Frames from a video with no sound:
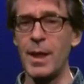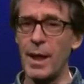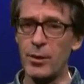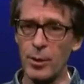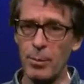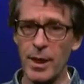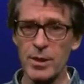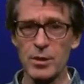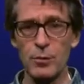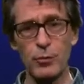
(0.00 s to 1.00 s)
And
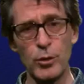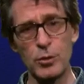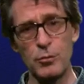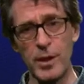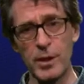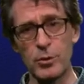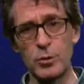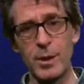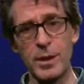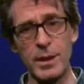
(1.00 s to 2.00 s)
replacing the first vectors
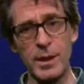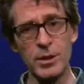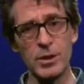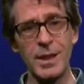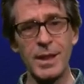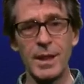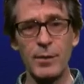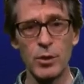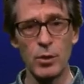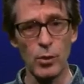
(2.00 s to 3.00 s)
by these
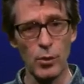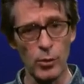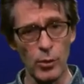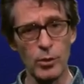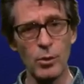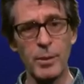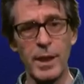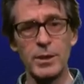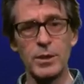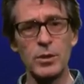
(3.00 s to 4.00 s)
gives an orthogonal
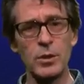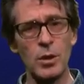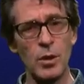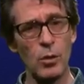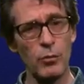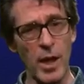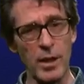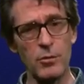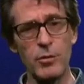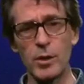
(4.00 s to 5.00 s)
basis of
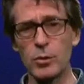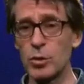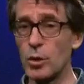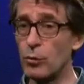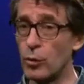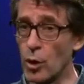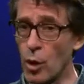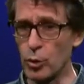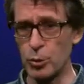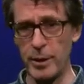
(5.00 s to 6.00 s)
eigenvectors for the
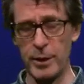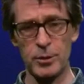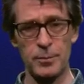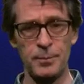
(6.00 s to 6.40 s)
whole space.